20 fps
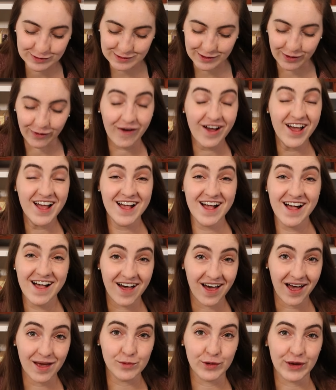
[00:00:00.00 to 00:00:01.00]
So
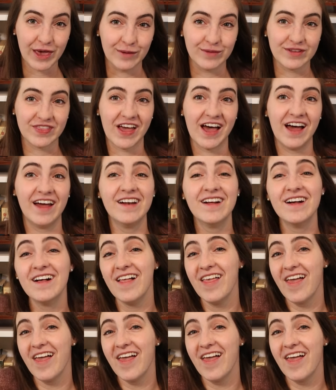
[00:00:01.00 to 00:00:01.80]
I'm okay with that.